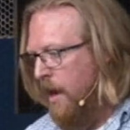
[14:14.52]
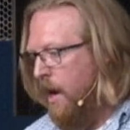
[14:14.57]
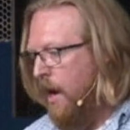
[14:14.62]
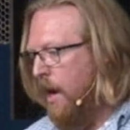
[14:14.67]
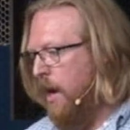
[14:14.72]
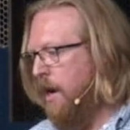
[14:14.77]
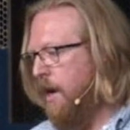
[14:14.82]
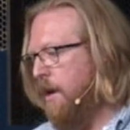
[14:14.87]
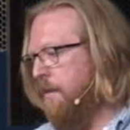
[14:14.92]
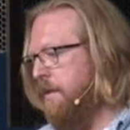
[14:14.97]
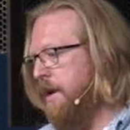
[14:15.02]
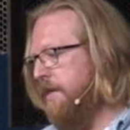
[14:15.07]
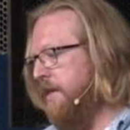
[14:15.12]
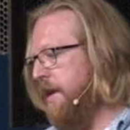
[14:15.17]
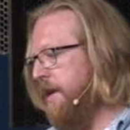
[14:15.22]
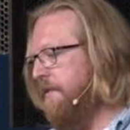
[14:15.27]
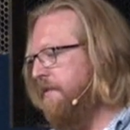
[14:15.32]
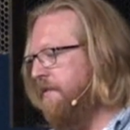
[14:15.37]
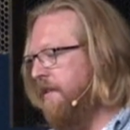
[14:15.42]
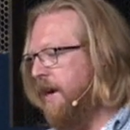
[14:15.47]
And
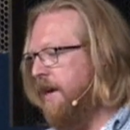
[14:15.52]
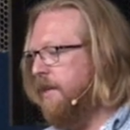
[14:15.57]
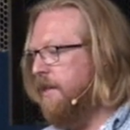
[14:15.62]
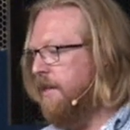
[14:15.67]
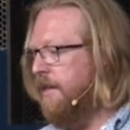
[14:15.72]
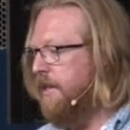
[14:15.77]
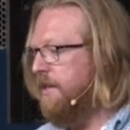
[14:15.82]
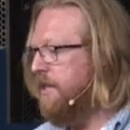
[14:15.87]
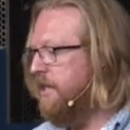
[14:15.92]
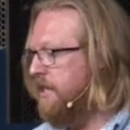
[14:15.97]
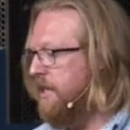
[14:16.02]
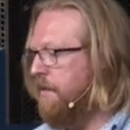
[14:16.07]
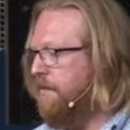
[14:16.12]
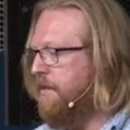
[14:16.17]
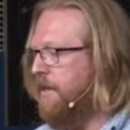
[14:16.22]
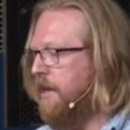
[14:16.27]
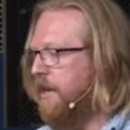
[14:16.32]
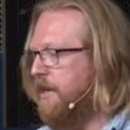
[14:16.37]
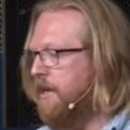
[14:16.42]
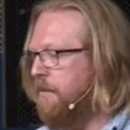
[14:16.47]
then finally, the same
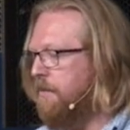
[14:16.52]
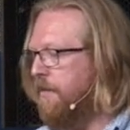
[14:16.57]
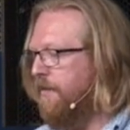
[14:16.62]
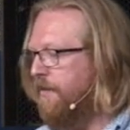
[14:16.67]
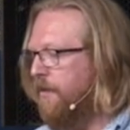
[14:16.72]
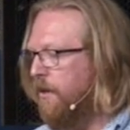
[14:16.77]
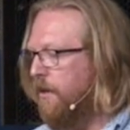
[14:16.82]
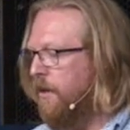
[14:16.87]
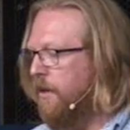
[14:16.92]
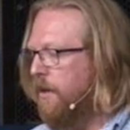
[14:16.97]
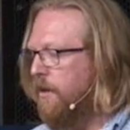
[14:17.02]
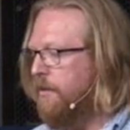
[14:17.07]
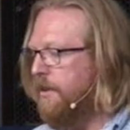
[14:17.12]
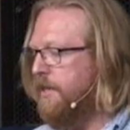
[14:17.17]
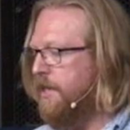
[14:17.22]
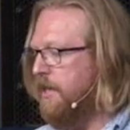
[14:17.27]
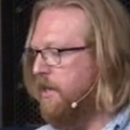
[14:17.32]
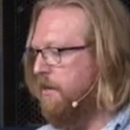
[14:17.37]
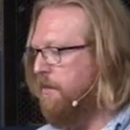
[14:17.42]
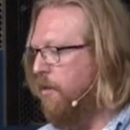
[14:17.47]
thing I did before. We
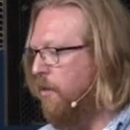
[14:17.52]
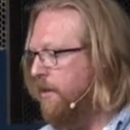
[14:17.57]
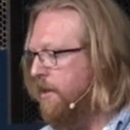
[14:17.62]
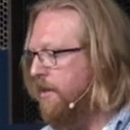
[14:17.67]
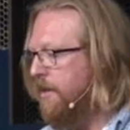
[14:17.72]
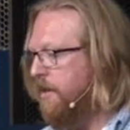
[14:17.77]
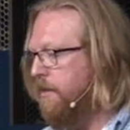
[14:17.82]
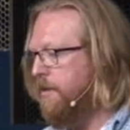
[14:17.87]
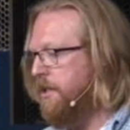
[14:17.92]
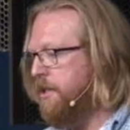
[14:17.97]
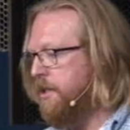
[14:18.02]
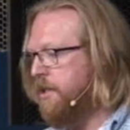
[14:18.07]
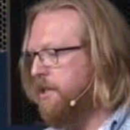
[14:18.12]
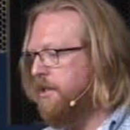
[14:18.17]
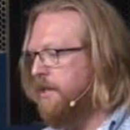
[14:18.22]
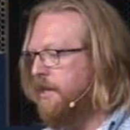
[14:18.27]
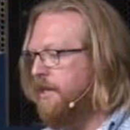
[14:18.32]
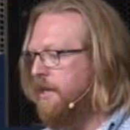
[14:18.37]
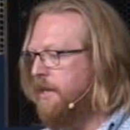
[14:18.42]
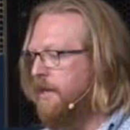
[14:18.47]
take the pointer that we just
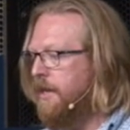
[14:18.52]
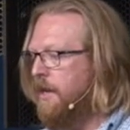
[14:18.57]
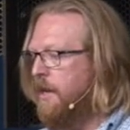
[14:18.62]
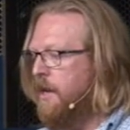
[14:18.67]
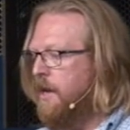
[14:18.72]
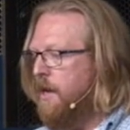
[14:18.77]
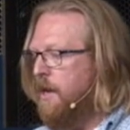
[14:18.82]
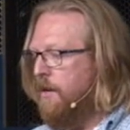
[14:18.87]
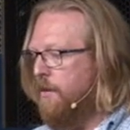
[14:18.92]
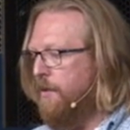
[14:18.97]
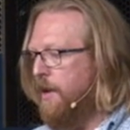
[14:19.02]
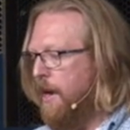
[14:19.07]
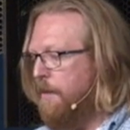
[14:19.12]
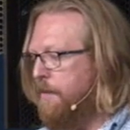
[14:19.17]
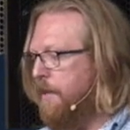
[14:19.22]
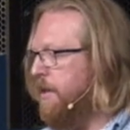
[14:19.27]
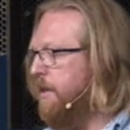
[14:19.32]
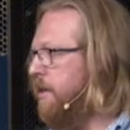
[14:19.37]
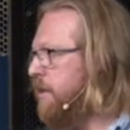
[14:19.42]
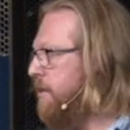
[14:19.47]
created, wrap
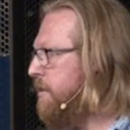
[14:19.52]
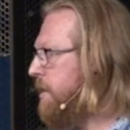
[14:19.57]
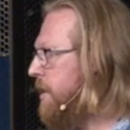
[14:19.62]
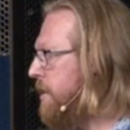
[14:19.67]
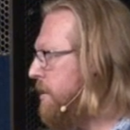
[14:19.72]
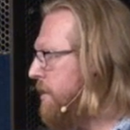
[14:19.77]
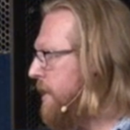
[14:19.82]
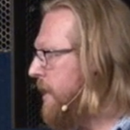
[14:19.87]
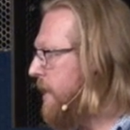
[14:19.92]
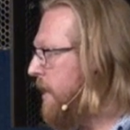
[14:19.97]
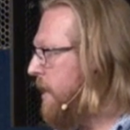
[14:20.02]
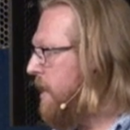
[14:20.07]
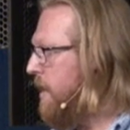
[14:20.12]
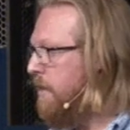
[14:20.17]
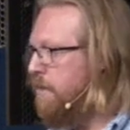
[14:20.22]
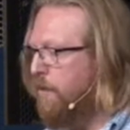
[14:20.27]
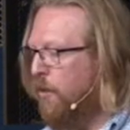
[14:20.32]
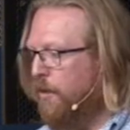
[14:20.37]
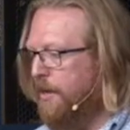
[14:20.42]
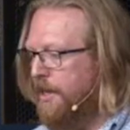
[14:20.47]
it into a unique
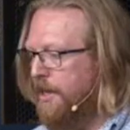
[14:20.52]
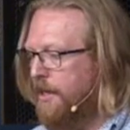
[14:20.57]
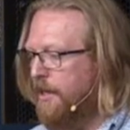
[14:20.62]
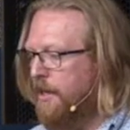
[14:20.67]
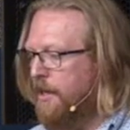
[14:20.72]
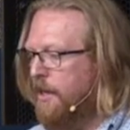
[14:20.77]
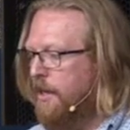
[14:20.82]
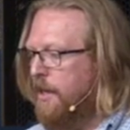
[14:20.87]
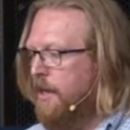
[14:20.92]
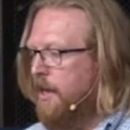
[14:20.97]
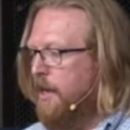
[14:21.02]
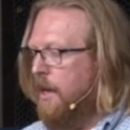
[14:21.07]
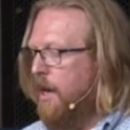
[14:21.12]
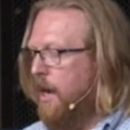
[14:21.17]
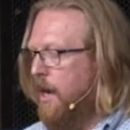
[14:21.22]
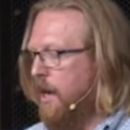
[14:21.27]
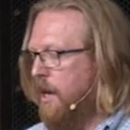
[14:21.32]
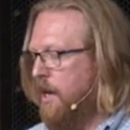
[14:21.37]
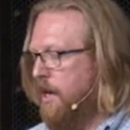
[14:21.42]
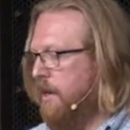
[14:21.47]
pointer,
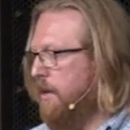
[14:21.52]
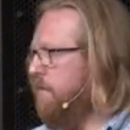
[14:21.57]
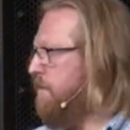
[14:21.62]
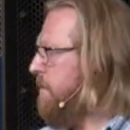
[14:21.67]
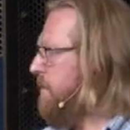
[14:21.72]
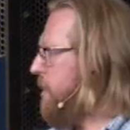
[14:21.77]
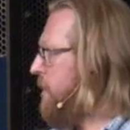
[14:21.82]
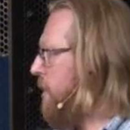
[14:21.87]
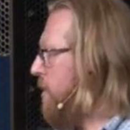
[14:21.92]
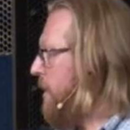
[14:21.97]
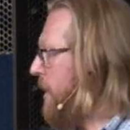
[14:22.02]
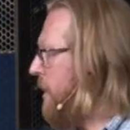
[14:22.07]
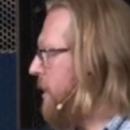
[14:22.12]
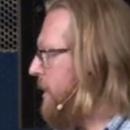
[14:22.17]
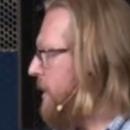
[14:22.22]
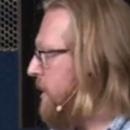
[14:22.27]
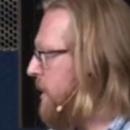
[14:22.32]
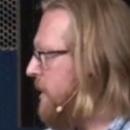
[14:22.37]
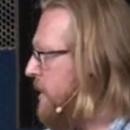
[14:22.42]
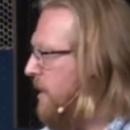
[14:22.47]
so it
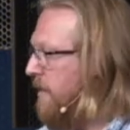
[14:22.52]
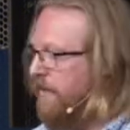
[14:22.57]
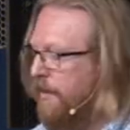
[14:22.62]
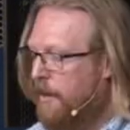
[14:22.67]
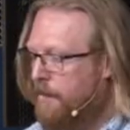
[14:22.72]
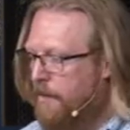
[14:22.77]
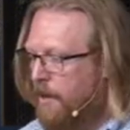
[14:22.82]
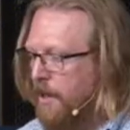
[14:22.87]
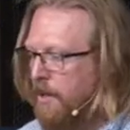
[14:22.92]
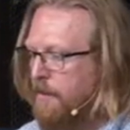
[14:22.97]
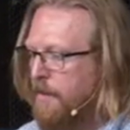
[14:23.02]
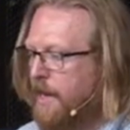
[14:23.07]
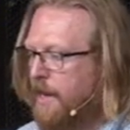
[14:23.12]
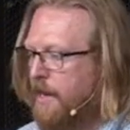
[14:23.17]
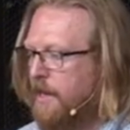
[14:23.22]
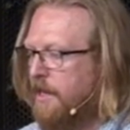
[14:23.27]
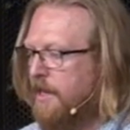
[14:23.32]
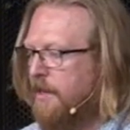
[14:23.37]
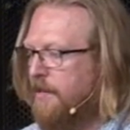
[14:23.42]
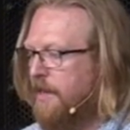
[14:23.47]
cleans itself up
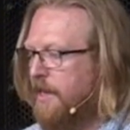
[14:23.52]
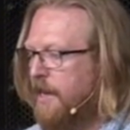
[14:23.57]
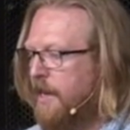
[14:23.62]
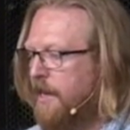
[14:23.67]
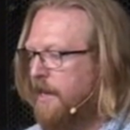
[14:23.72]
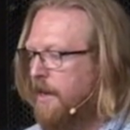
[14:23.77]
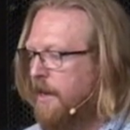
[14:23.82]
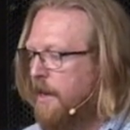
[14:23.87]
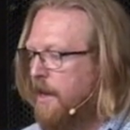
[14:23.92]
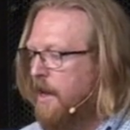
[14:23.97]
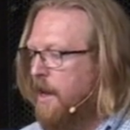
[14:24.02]
automatically at the end.